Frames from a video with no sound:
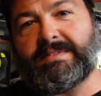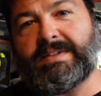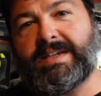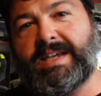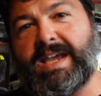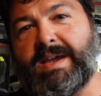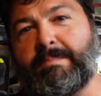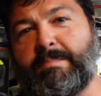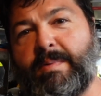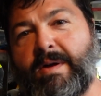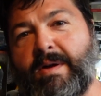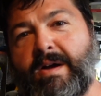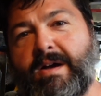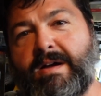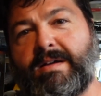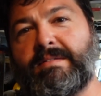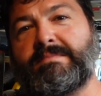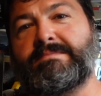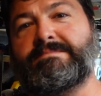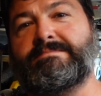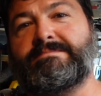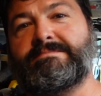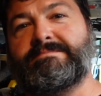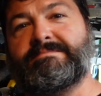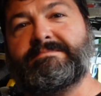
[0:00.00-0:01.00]
Keep
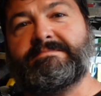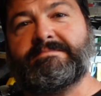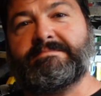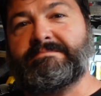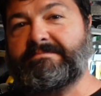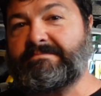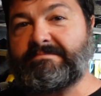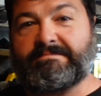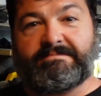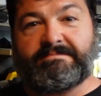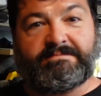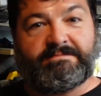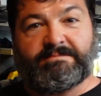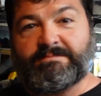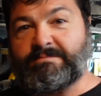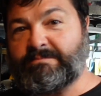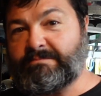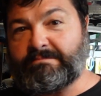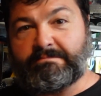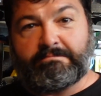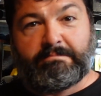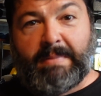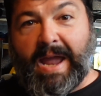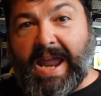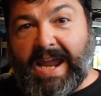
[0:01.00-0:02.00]
on
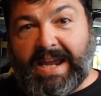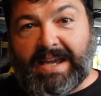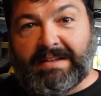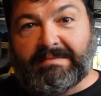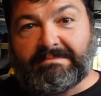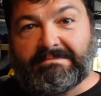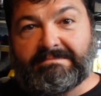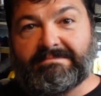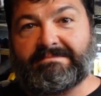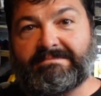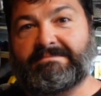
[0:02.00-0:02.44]
making.